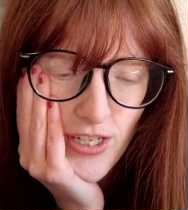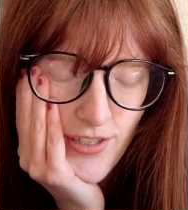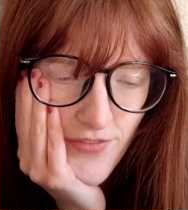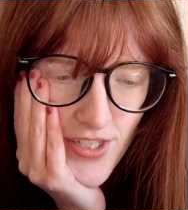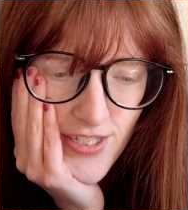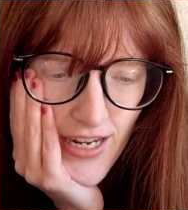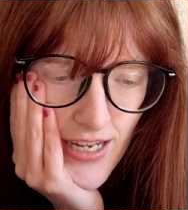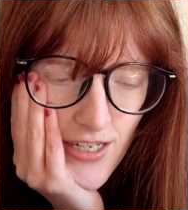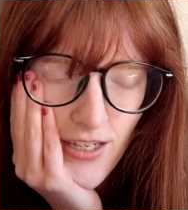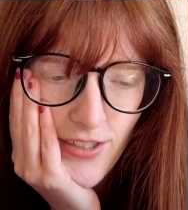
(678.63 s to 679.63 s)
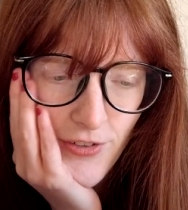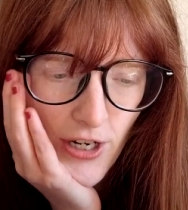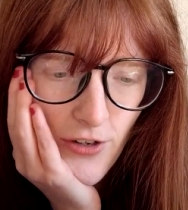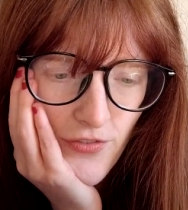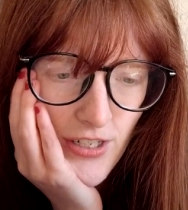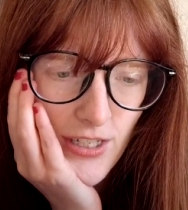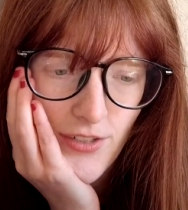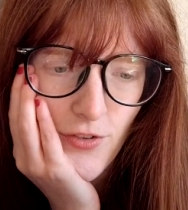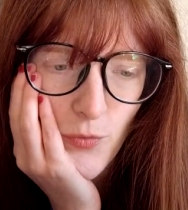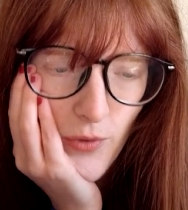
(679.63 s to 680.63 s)
I love the stand, I love her outfit, I
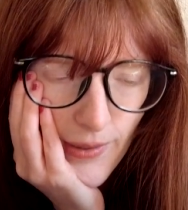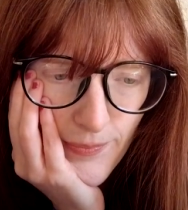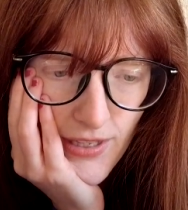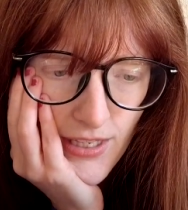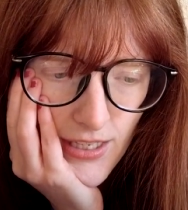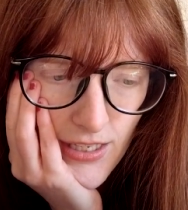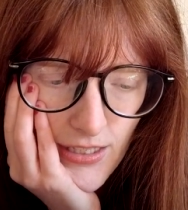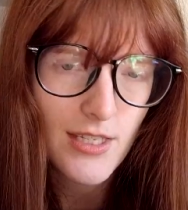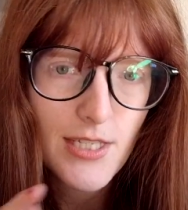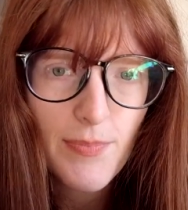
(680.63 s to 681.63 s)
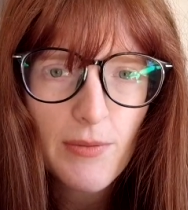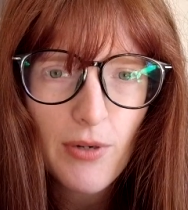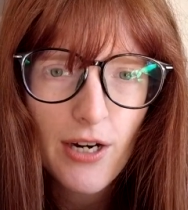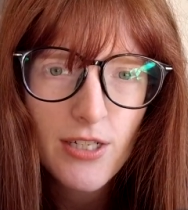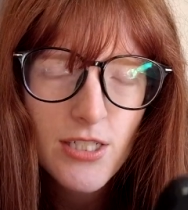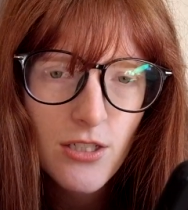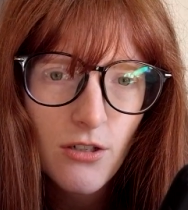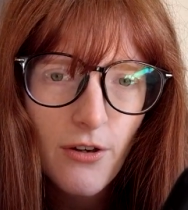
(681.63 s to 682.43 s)
love her weapon. This is a big priority too.